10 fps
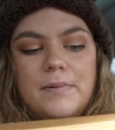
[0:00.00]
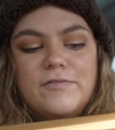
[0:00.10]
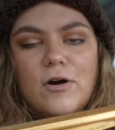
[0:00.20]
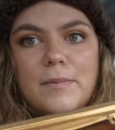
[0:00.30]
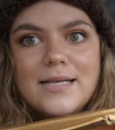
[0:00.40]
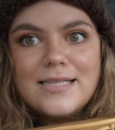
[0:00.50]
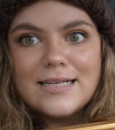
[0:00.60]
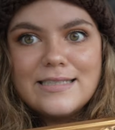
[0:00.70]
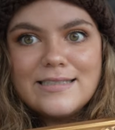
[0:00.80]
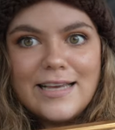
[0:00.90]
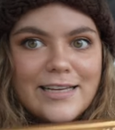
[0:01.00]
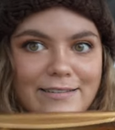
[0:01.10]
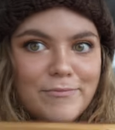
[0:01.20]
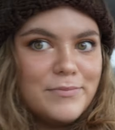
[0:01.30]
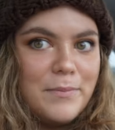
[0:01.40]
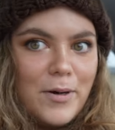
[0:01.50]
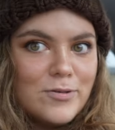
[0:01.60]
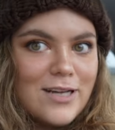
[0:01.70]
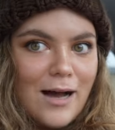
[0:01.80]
But four by six is like the most